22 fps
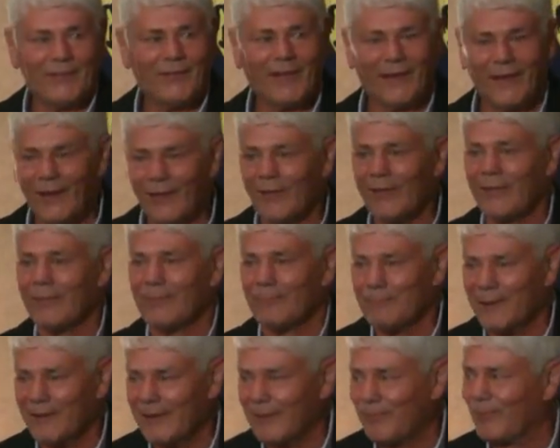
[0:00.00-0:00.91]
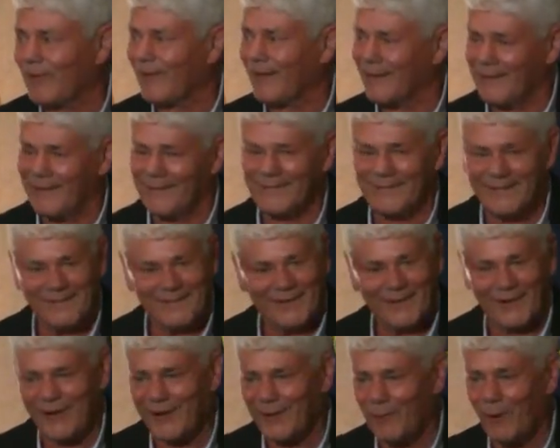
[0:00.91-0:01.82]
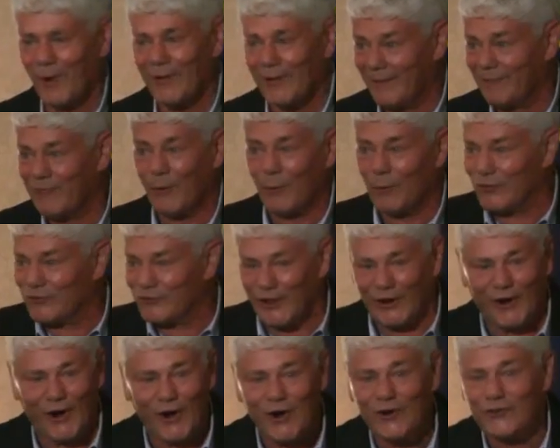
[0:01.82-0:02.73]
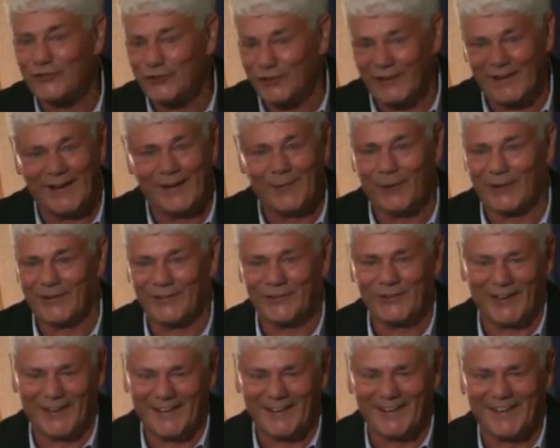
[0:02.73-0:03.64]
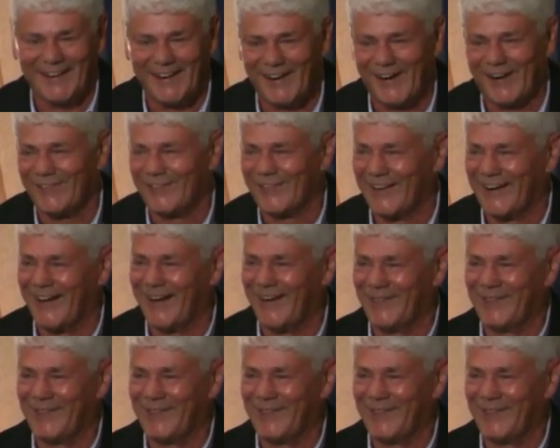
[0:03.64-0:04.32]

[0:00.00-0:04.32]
The hell with people. If it was at Hershey, they would have taken care of it.